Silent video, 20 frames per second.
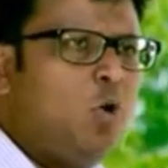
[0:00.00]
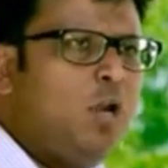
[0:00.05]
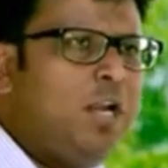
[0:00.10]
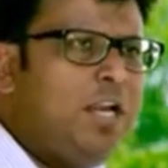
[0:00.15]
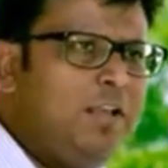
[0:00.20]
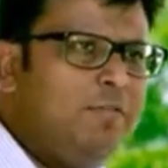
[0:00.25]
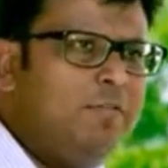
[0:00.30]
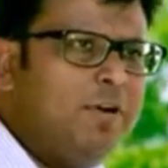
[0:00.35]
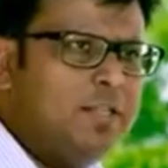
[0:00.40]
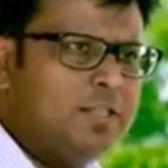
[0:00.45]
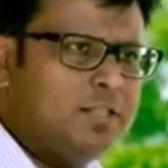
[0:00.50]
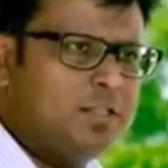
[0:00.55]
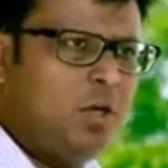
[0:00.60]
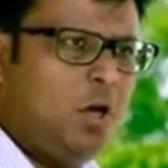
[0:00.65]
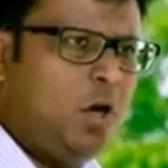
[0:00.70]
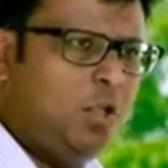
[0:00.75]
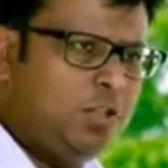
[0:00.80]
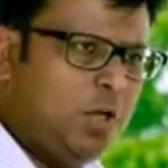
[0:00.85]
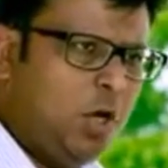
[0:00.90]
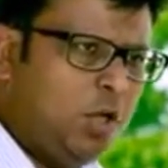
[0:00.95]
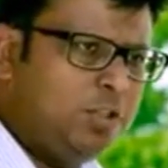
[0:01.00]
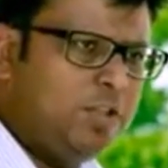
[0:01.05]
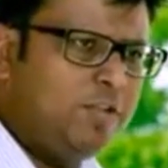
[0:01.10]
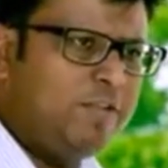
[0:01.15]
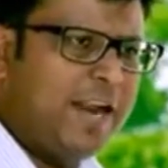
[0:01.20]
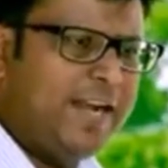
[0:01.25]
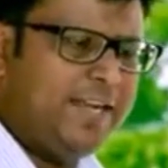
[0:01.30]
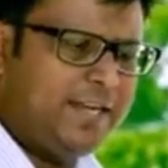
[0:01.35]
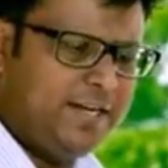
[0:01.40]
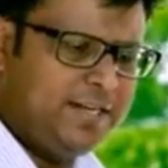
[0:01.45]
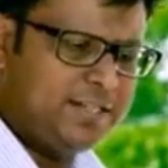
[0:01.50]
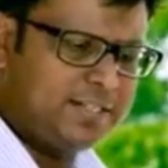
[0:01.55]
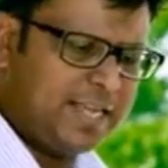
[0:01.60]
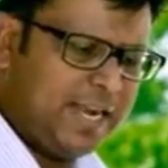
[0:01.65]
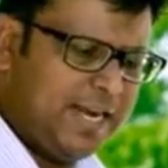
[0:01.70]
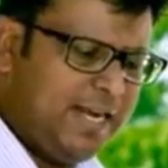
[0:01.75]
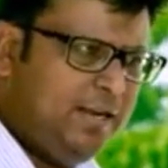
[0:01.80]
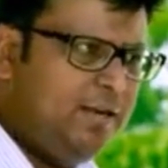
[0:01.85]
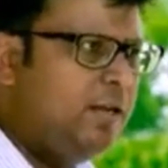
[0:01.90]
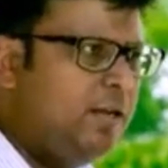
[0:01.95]
levers on the right hand
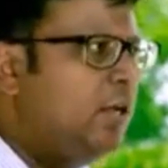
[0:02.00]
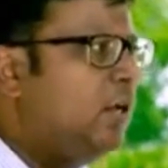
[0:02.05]
side